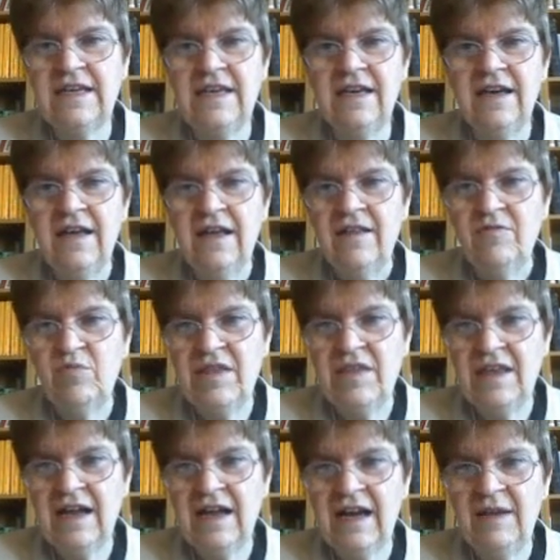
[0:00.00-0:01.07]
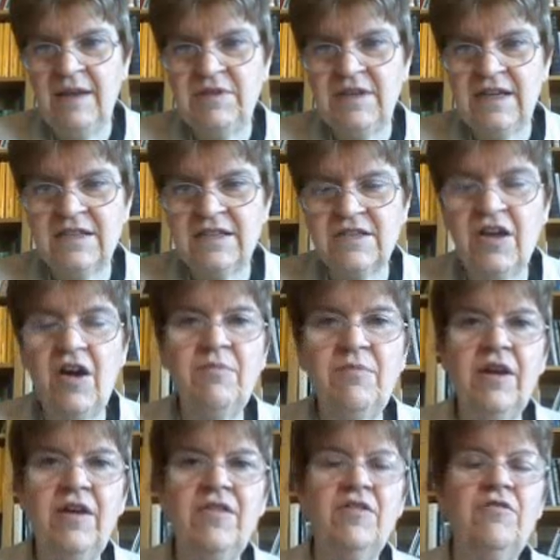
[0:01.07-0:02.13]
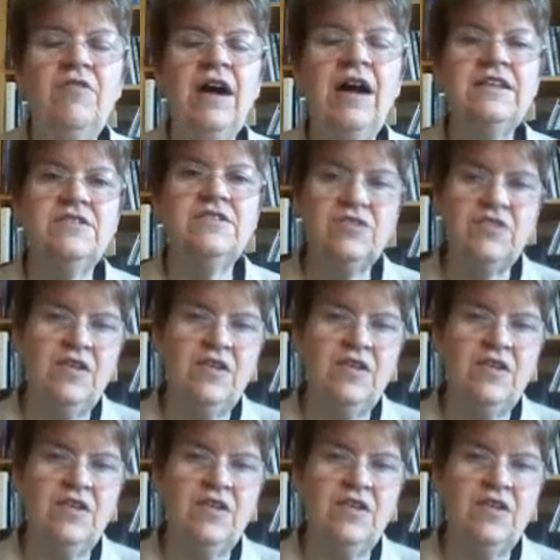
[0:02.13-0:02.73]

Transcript: where the ecliptic is going below the horizon, so that's the